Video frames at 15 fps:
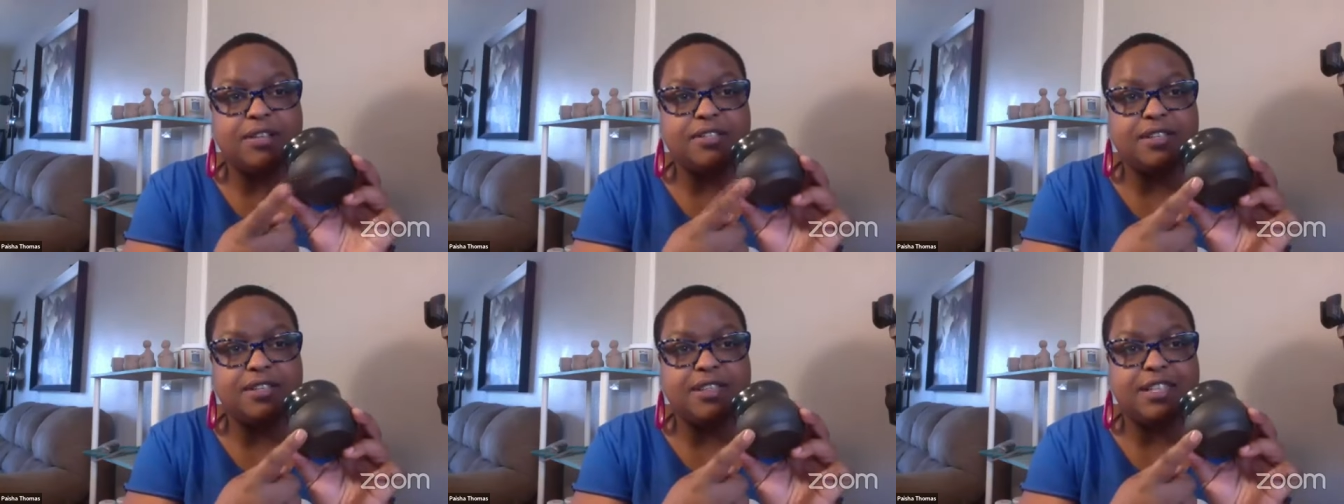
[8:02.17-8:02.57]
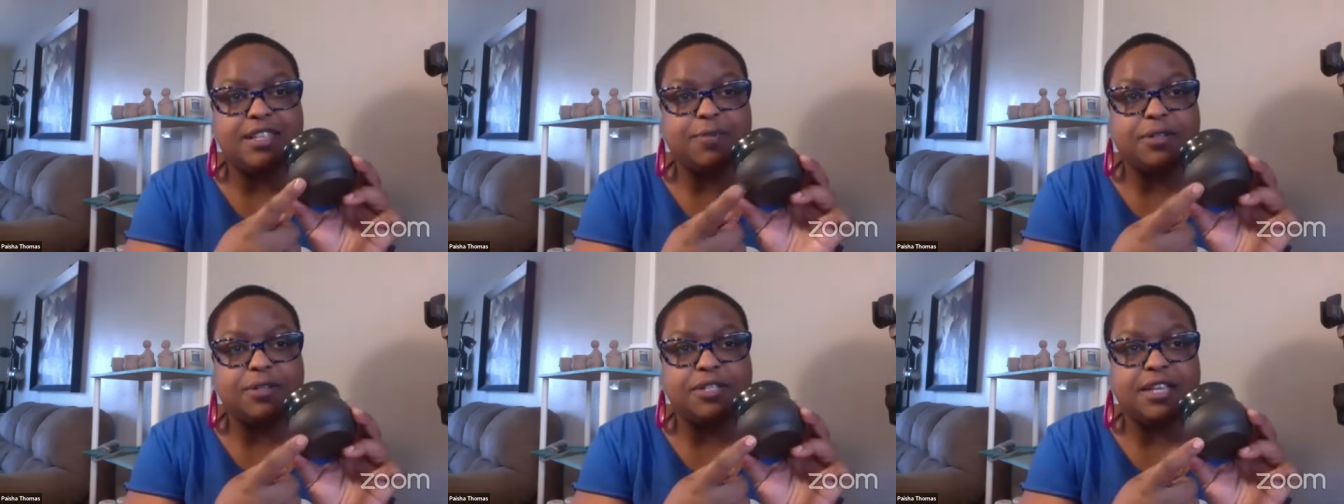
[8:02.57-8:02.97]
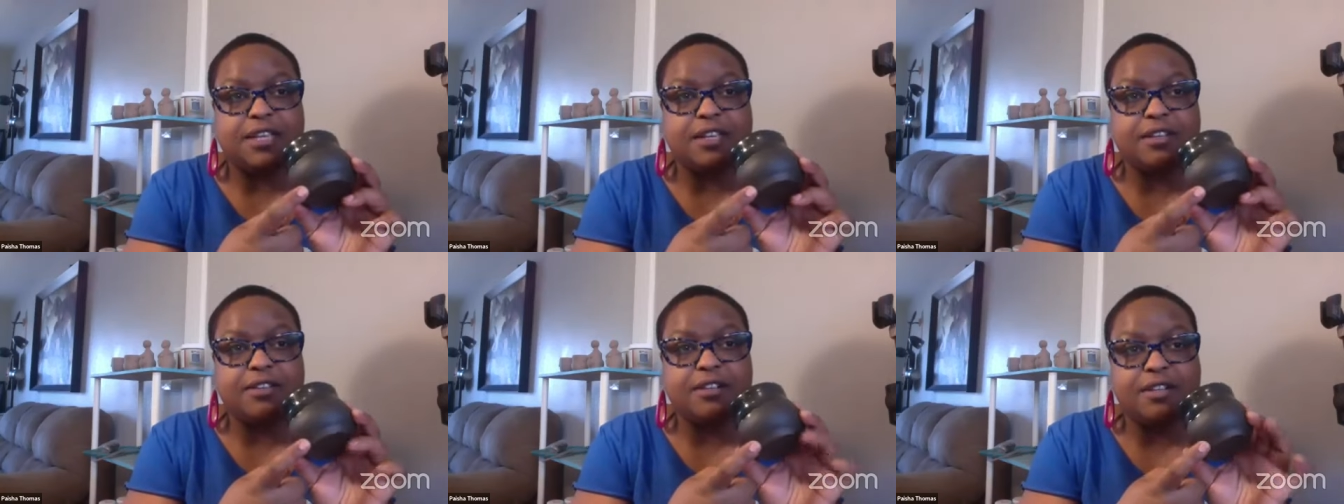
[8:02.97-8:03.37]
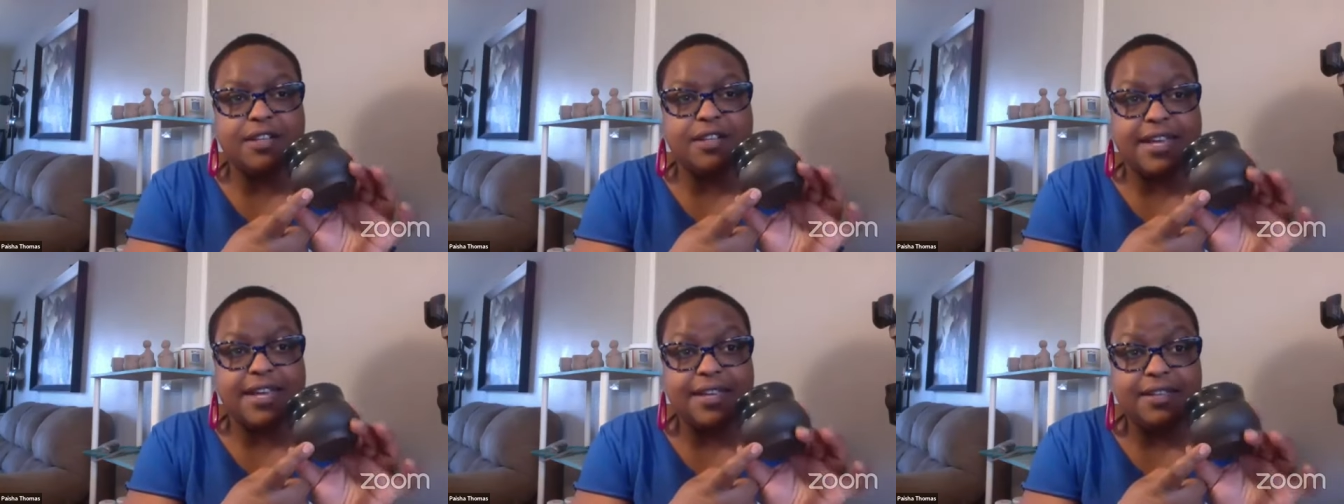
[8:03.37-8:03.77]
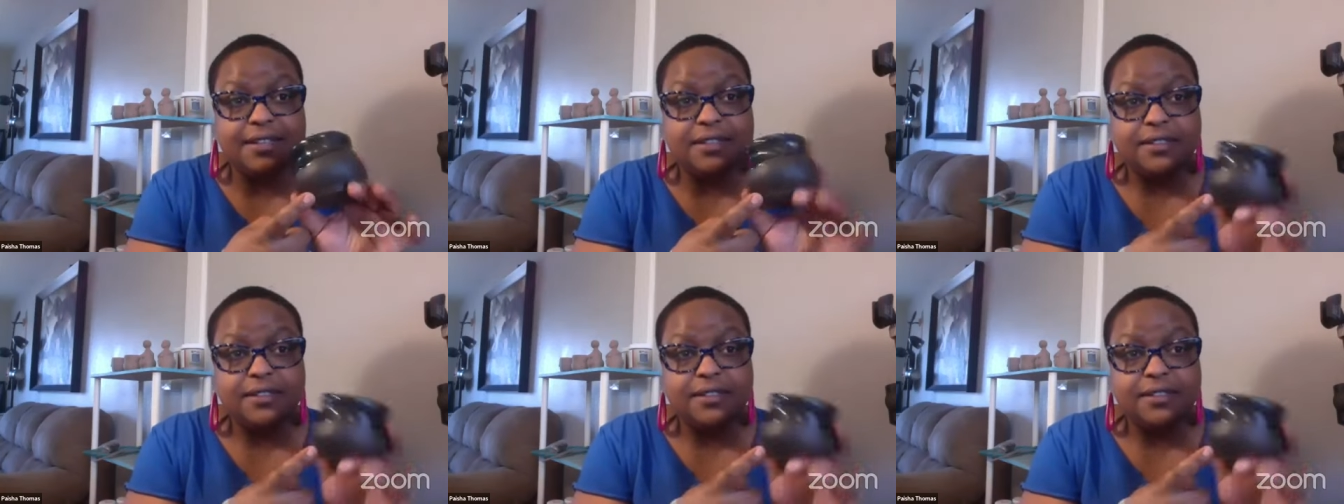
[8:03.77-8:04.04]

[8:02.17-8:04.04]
to this particular clay.